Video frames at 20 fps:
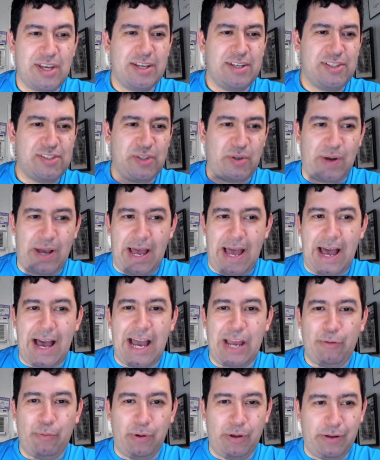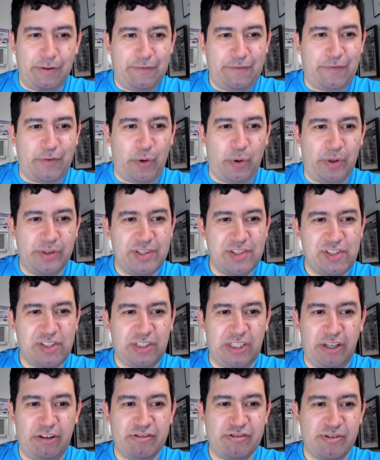So I will full
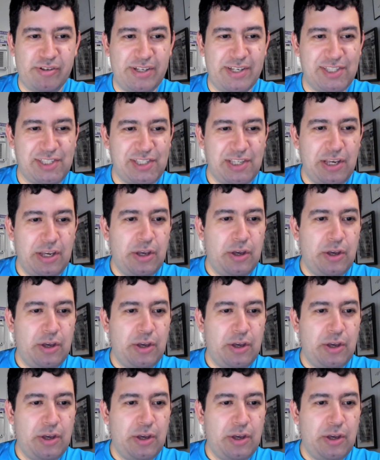disclosure this.